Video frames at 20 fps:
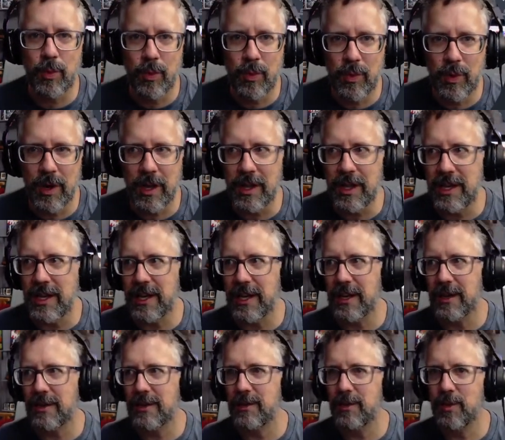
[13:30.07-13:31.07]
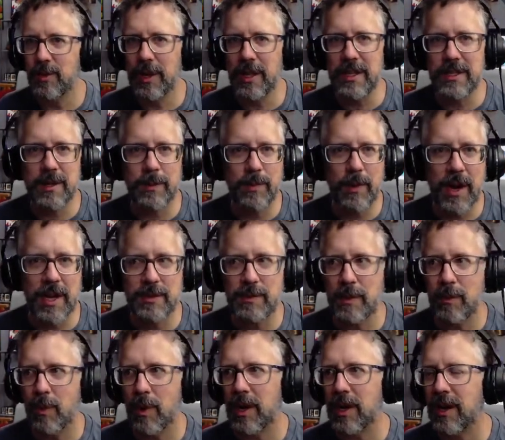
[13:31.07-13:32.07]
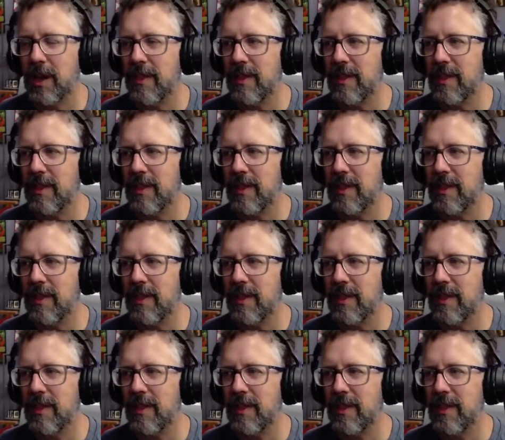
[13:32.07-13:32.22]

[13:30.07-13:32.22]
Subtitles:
really surprised me working